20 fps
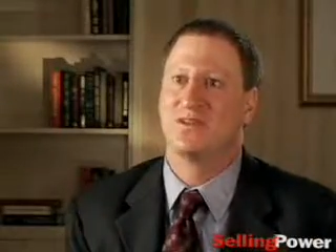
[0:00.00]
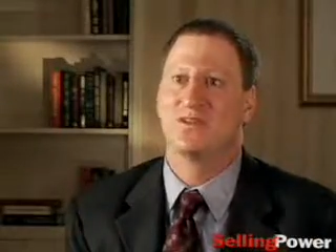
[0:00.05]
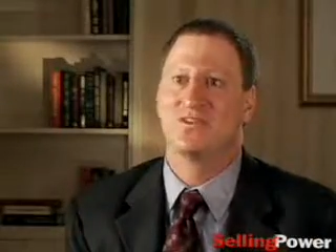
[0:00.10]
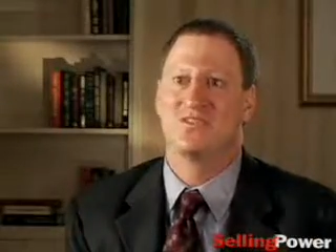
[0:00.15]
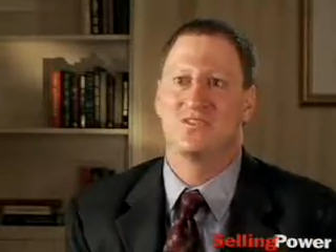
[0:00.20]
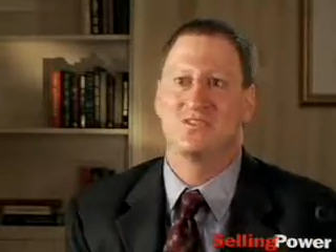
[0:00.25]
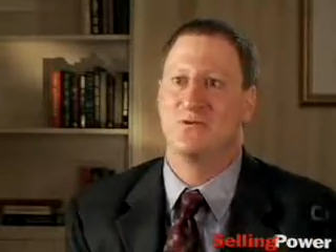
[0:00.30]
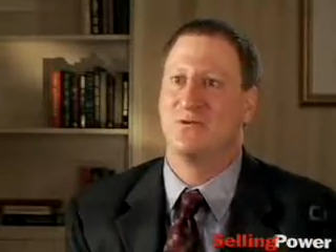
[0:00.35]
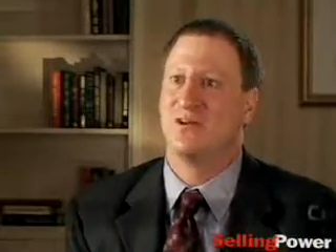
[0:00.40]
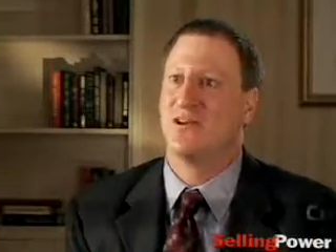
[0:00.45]

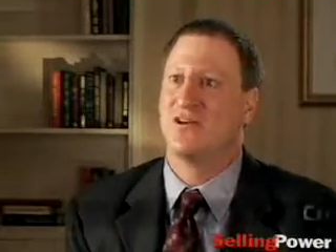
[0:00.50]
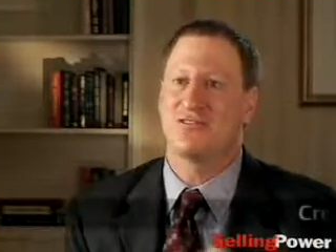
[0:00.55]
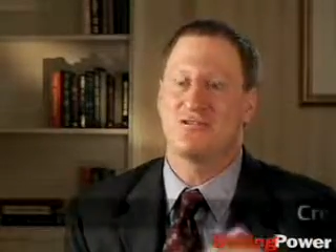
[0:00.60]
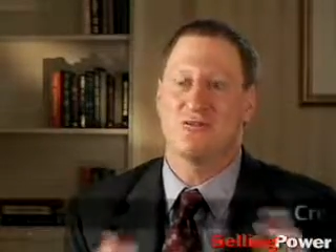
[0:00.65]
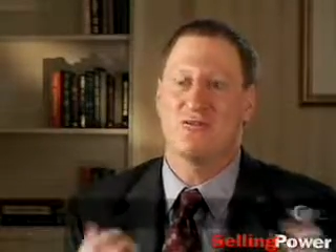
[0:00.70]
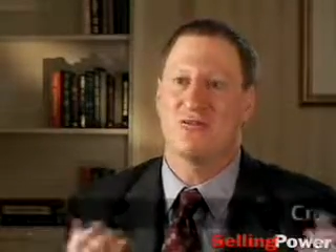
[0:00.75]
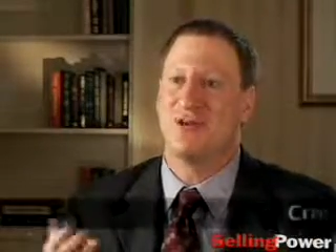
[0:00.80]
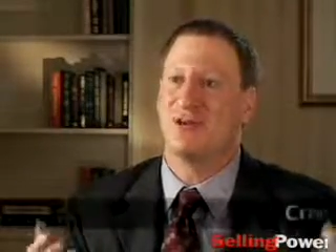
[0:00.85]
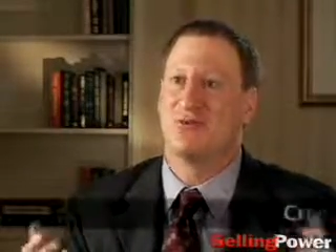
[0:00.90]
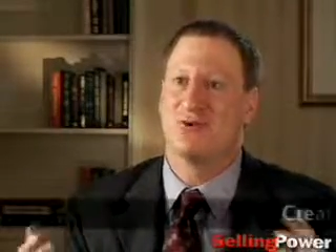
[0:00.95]
So we
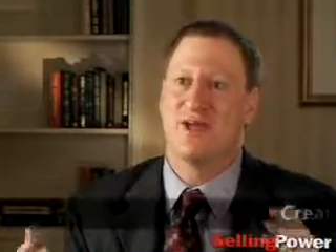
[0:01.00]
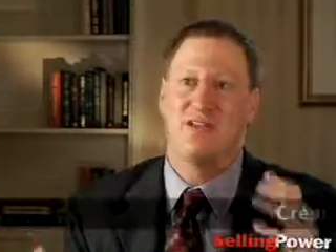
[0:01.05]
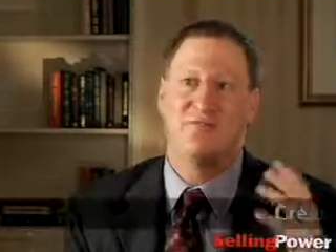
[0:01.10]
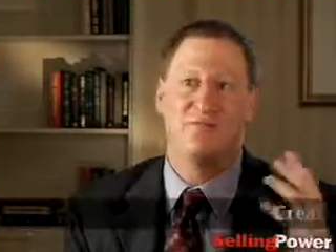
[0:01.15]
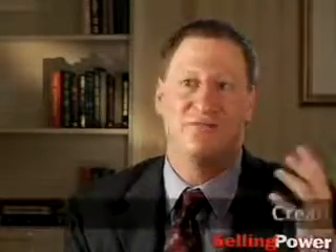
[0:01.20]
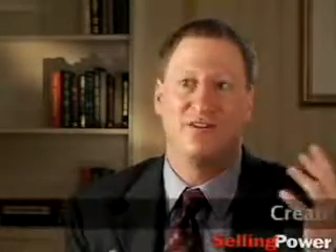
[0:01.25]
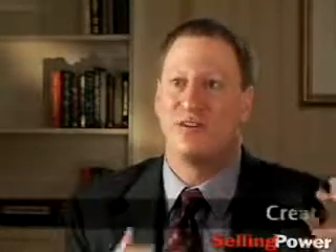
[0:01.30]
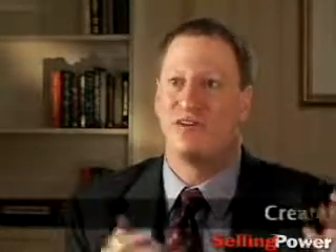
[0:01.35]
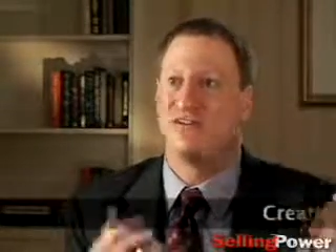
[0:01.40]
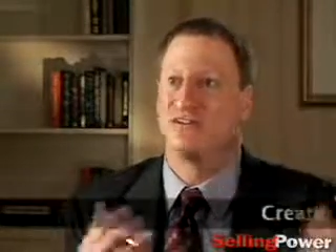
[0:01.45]
create a
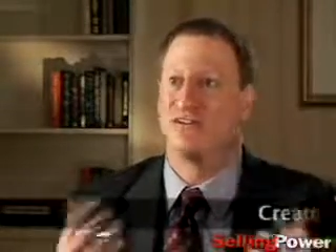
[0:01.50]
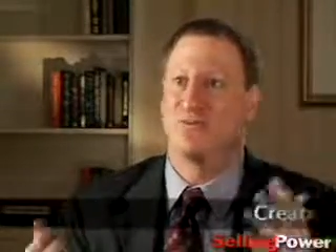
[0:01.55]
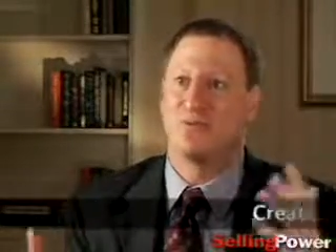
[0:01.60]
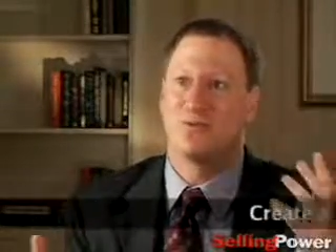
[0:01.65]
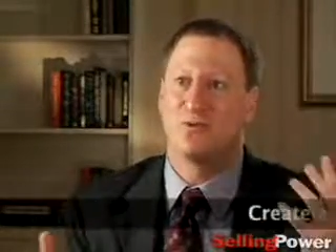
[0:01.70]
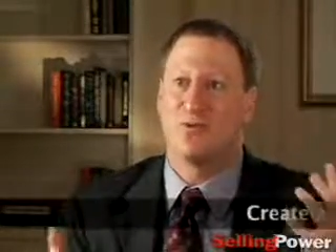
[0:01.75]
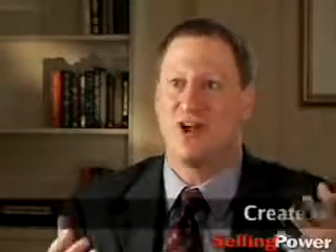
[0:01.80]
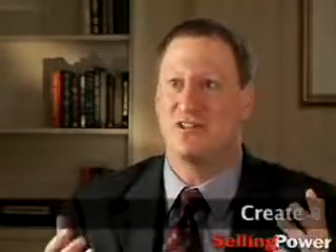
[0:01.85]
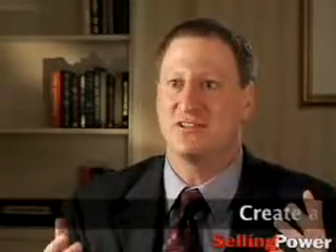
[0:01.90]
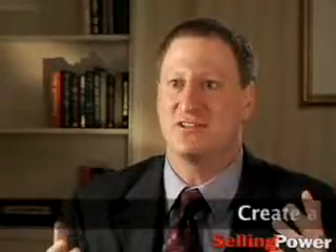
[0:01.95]
very simple
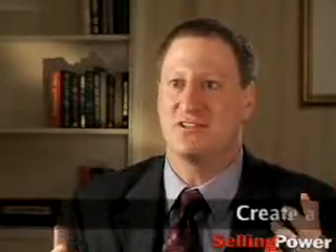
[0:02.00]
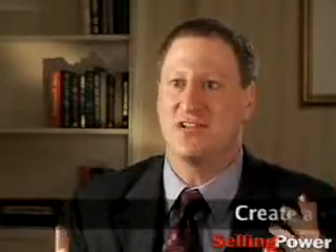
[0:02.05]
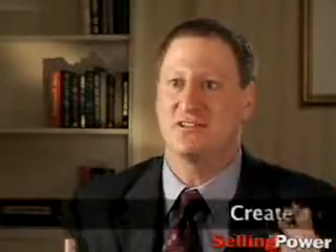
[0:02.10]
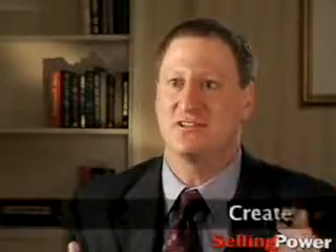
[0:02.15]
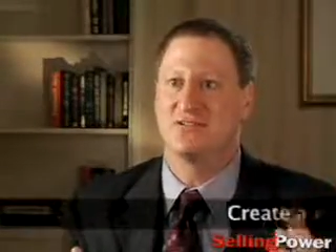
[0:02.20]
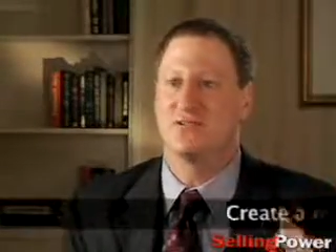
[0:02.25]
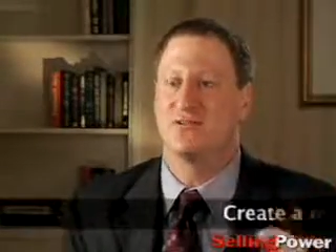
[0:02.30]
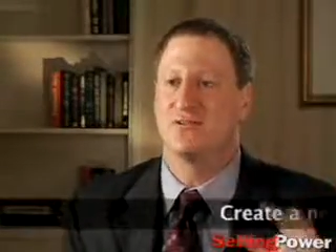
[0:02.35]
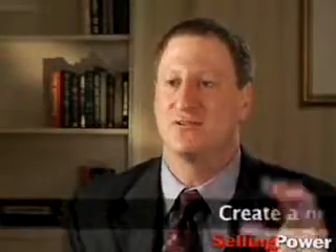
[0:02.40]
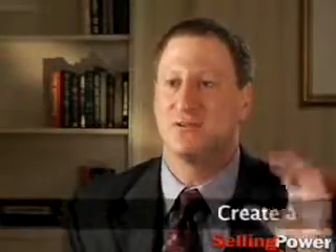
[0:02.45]

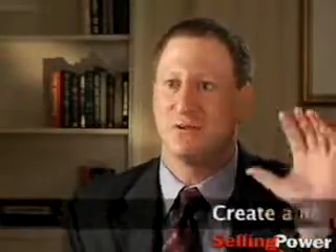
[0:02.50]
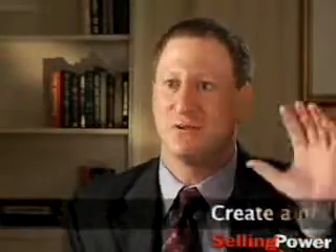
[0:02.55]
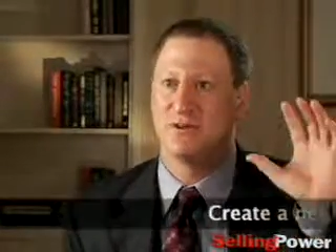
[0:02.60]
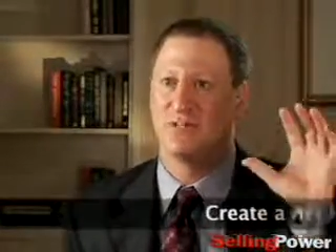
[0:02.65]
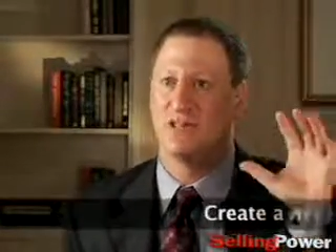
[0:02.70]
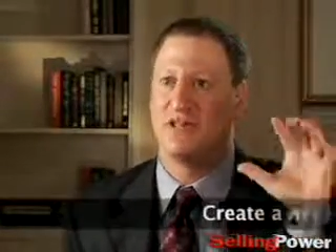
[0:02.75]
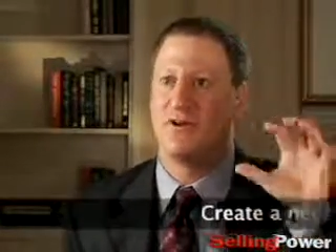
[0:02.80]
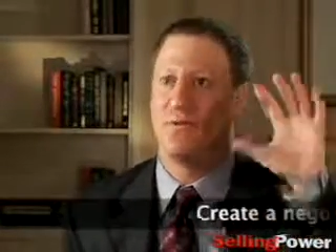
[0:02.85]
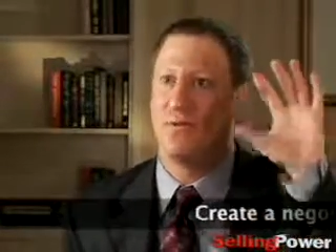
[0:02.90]
process where we say,